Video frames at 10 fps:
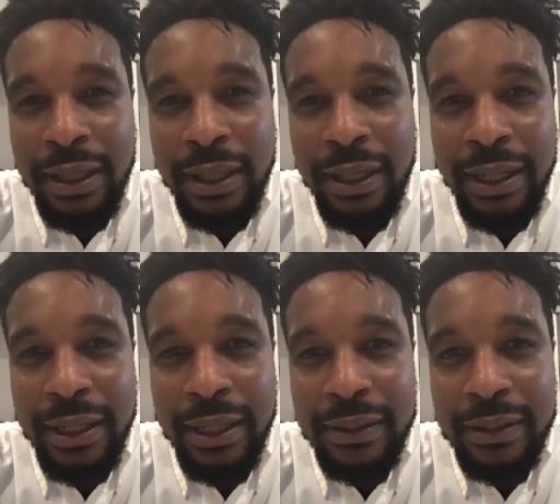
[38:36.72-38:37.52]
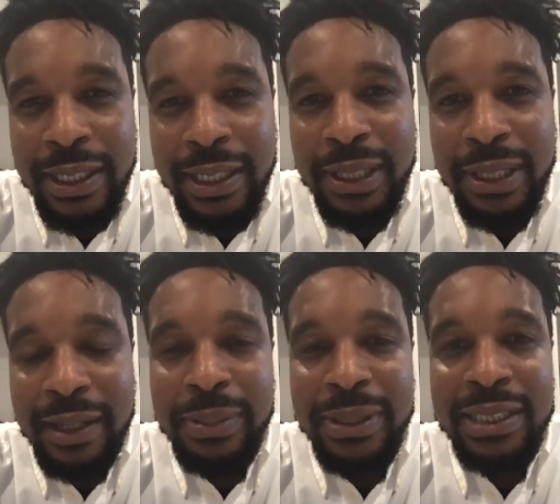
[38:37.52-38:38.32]
uh, something
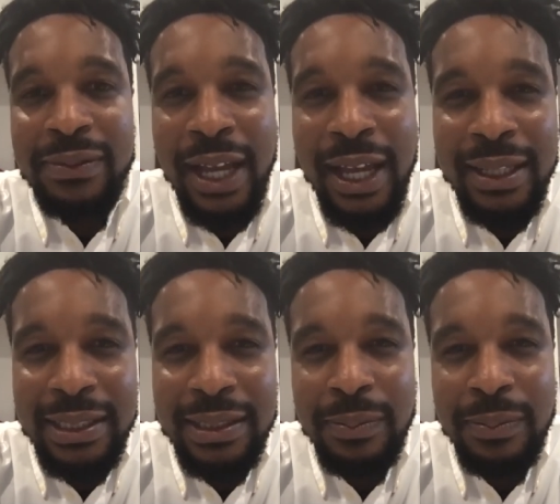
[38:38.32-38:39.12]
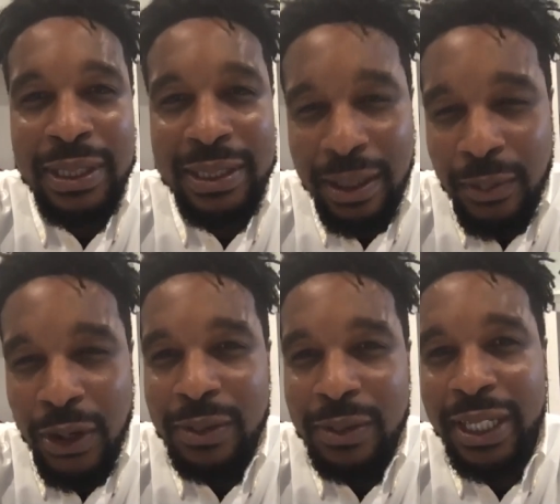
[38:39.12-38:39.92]
like police violence because I'm
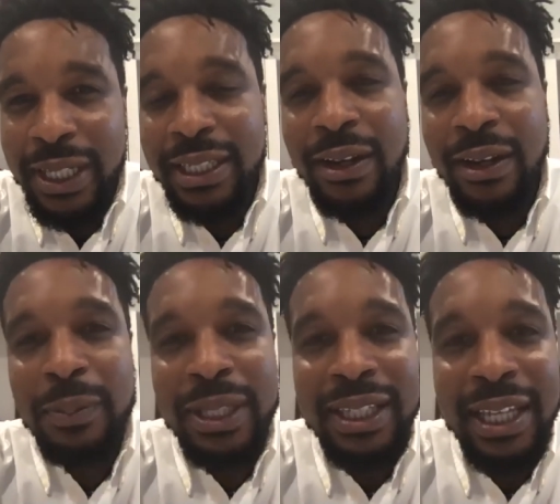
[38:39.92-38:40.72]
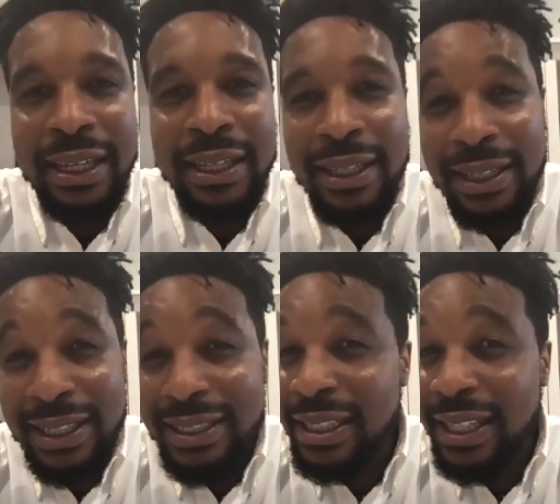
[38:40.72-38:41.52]
also making the argument that
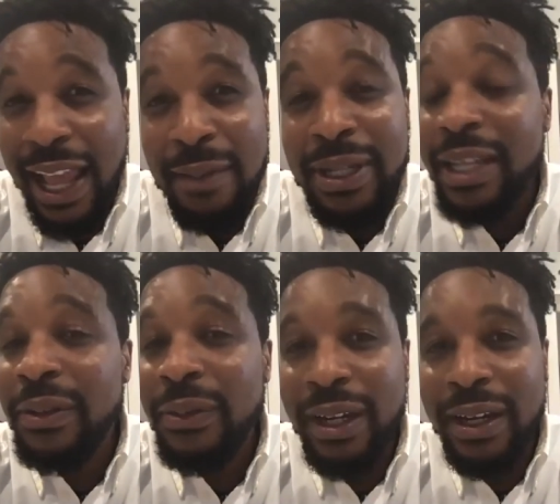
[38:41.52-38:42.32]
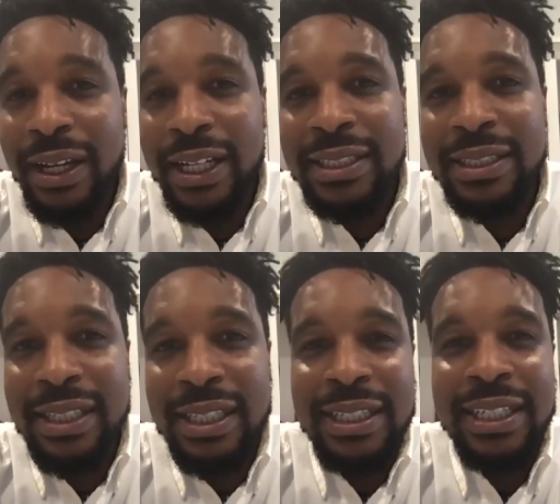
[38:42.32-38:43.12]
this could happen anywhere. And it's
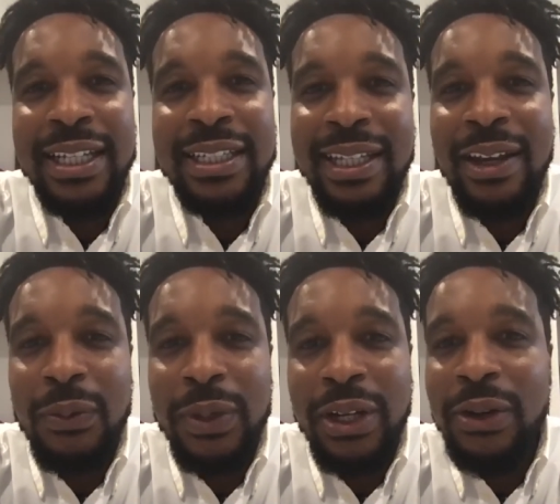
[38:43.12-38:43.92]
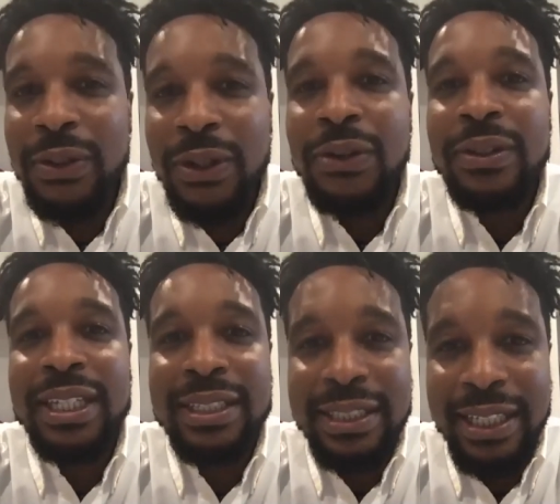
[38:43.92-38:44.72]
just the case that we don't know the
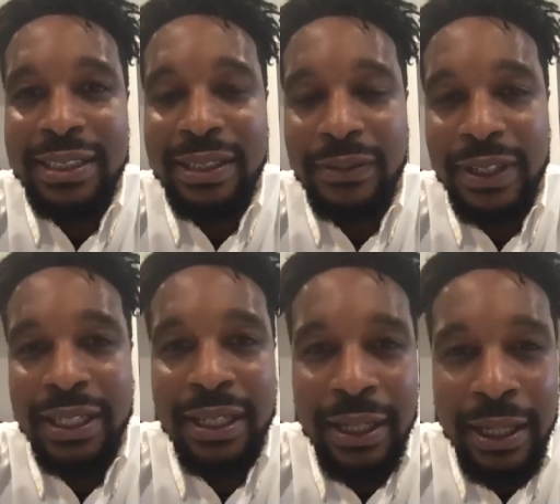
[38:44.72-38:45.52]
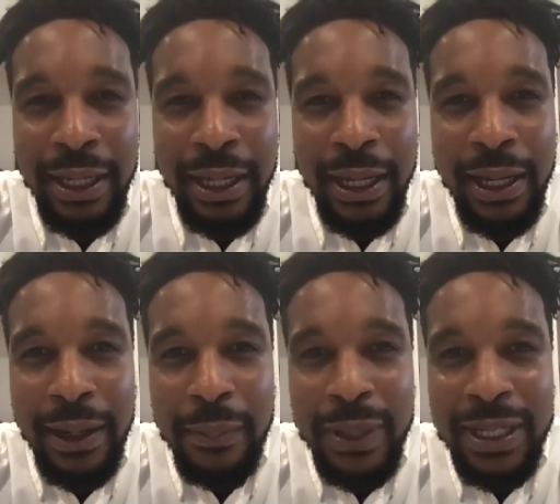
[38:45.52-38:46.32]
extent of it
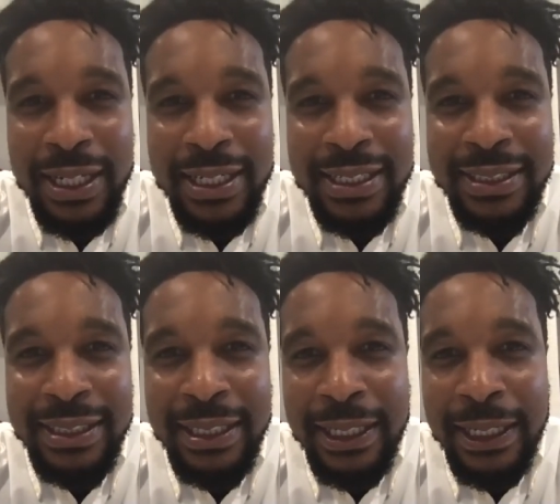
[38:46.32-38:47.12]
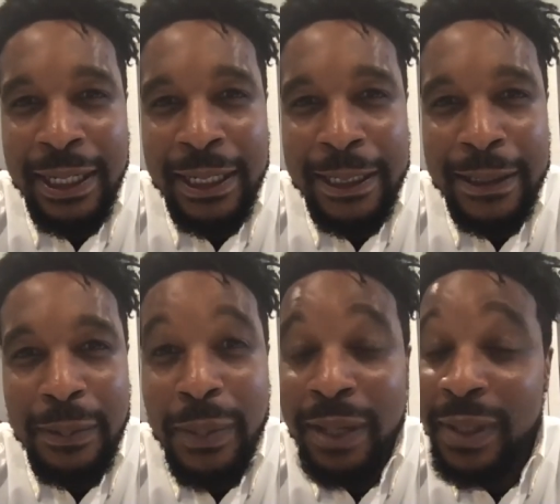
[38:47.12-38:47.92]
uh, because uh,
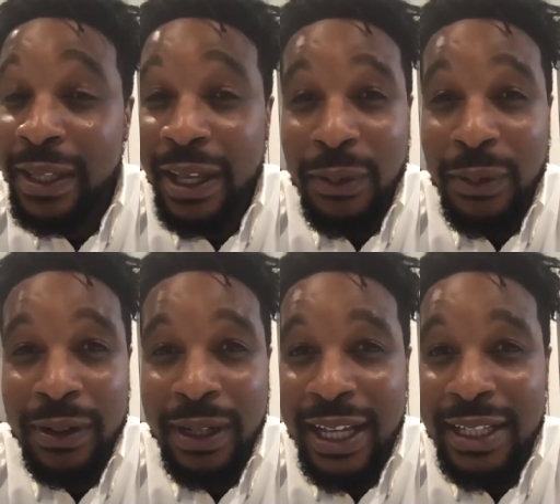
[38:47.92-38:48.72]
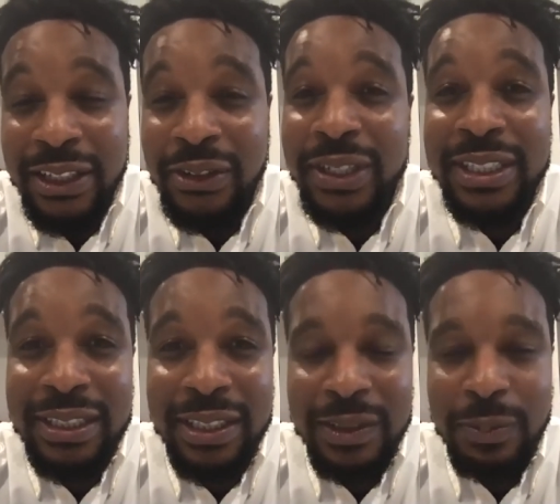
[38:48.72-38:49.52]
maybe they weren't as
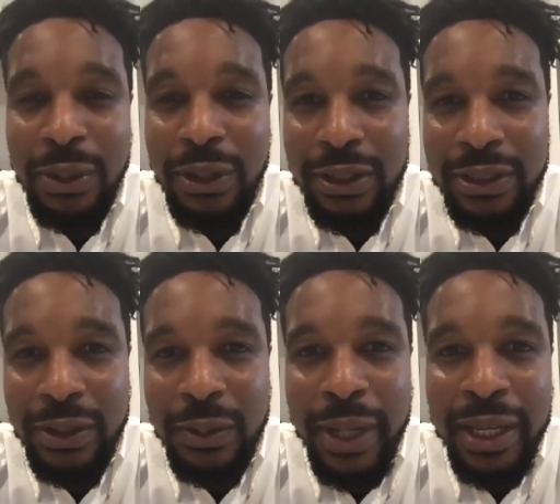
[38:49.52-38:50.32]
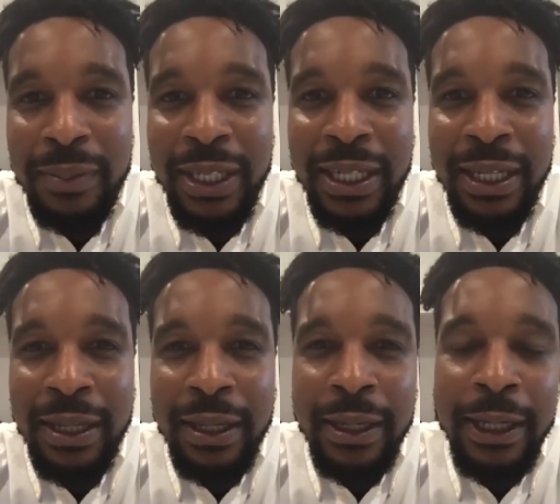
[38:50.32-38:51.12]
egregious as Burge, or maybe
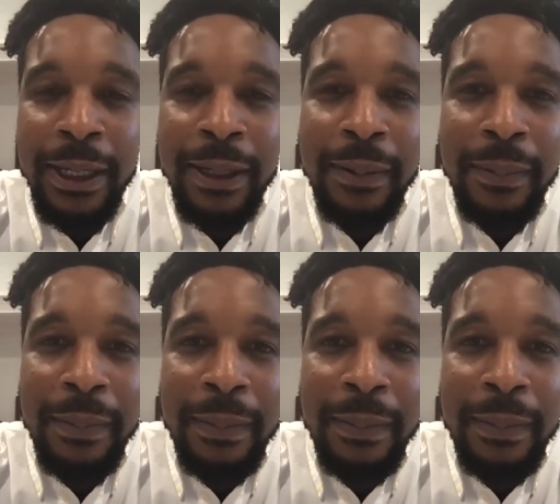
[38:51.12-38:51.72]
um,